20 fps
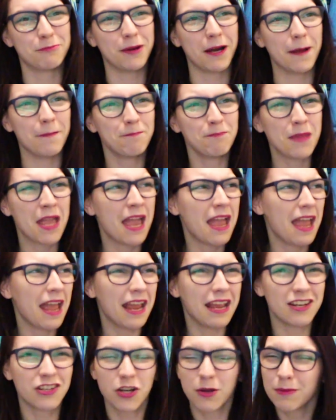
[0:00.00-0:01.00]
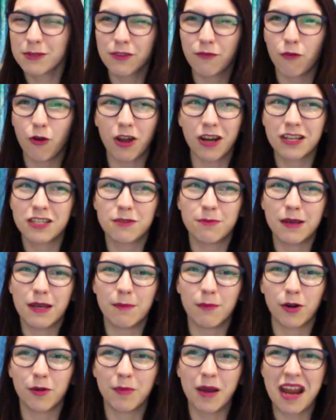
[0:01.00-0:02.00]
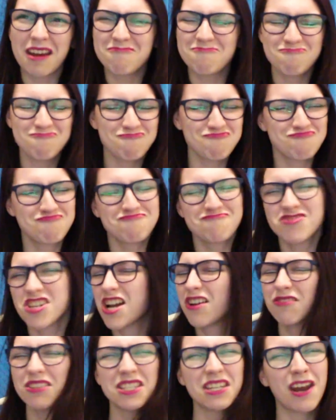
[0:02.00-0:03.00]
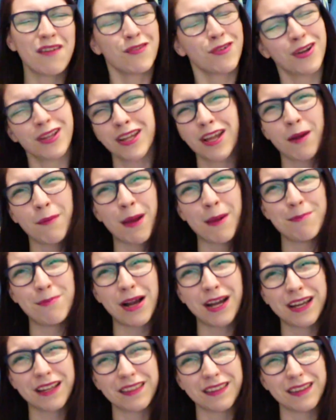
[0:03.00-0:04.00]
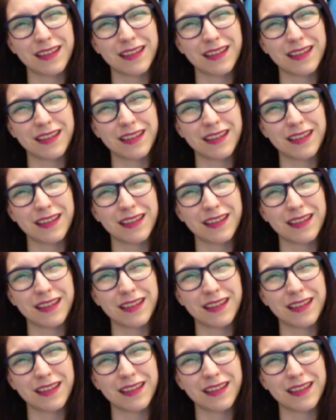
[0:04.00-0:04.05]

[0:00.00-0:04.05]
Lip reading: But in terms of wanting to be a mermaid, it was never really on my bucket